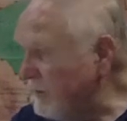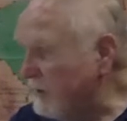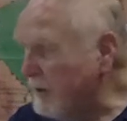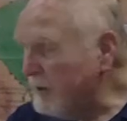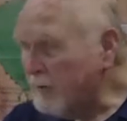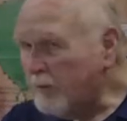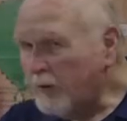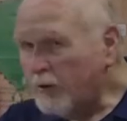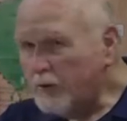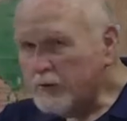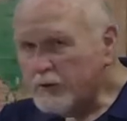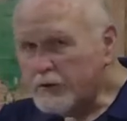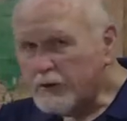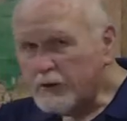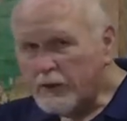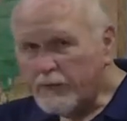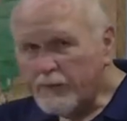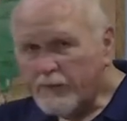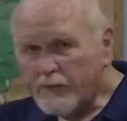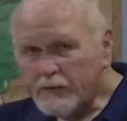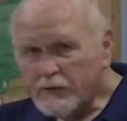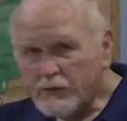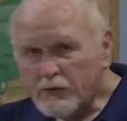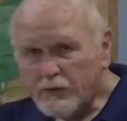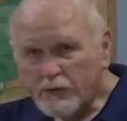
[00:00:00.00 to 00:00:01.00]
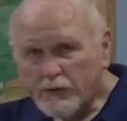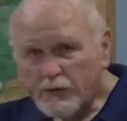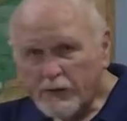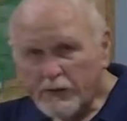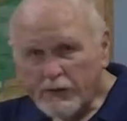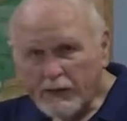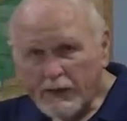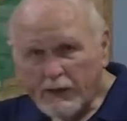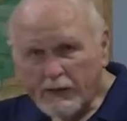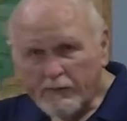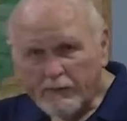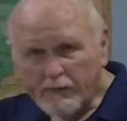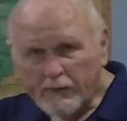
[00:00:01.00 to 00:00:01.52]
to most of us, or the
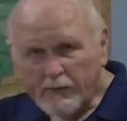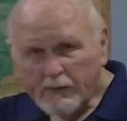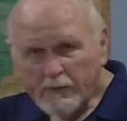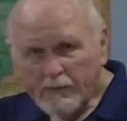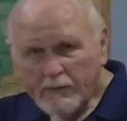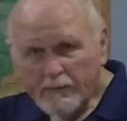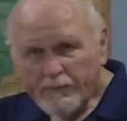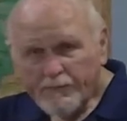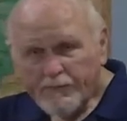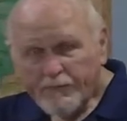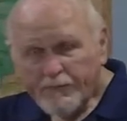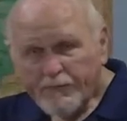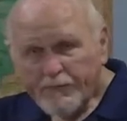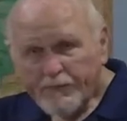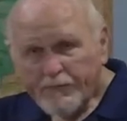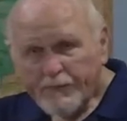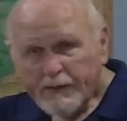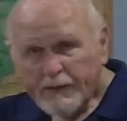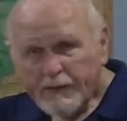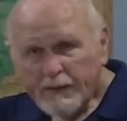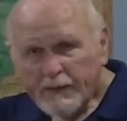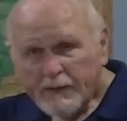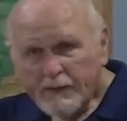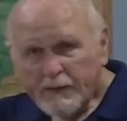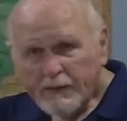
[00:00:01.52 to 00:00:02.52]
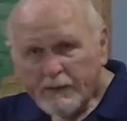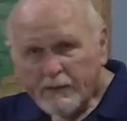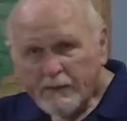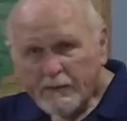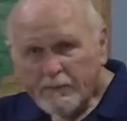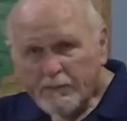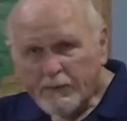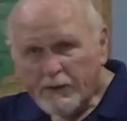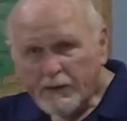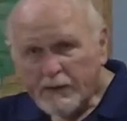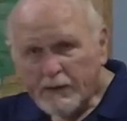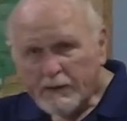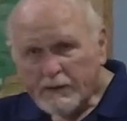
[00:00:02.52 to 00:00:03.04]
devil,
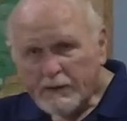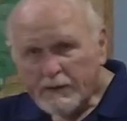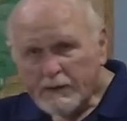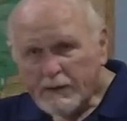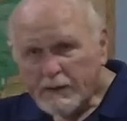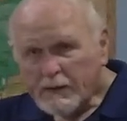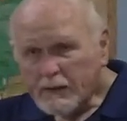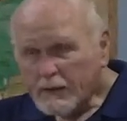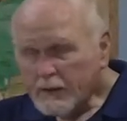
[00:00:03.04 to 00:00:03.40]
but